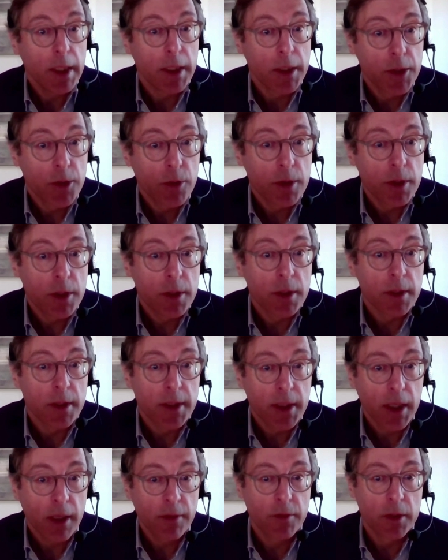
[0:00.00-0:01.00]
in
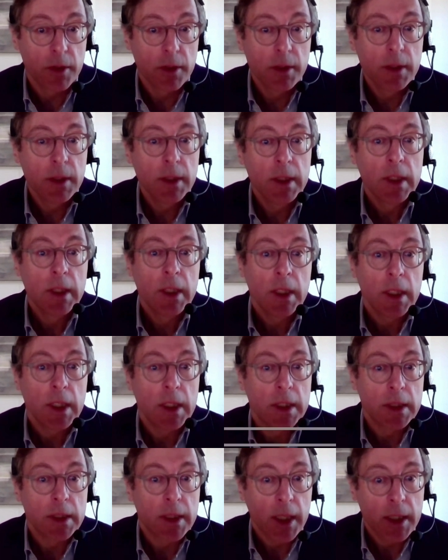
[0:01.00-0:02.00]
2007,
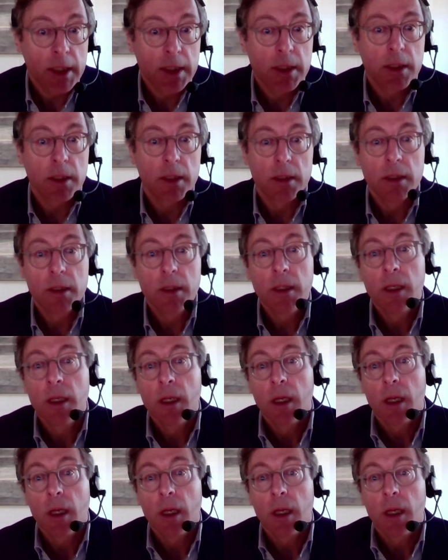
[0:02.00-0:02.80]
in Dresden,